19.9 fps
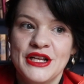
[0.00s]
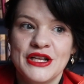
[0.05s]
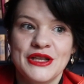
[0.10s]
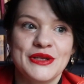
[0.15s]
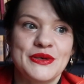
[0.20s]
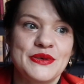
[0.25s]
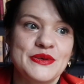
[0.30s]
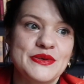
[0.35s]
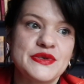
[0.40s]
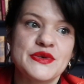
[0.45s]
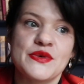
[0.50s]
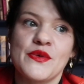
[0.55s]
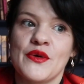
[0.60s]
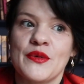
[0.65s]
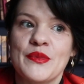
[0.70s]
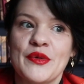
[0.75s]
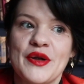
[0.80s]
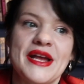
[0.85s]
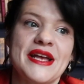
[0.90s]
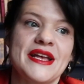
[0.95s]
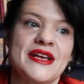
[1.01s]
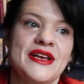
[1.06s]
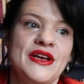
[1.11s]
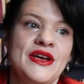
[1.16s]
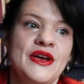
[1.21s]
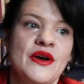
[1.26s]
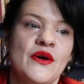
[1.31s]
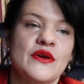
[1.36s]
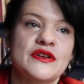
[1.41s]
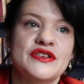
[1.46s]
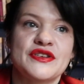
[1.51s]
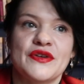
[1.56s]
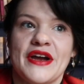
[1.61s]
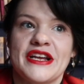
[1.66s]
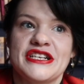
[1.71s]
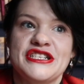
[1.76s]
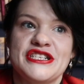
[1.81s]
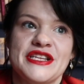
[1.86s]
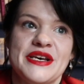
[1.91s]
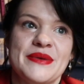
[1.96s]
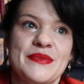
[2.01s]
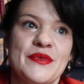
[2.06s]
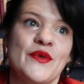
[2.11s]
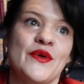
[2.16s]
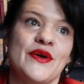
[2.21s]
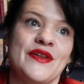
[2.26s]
lose or break or scratch them,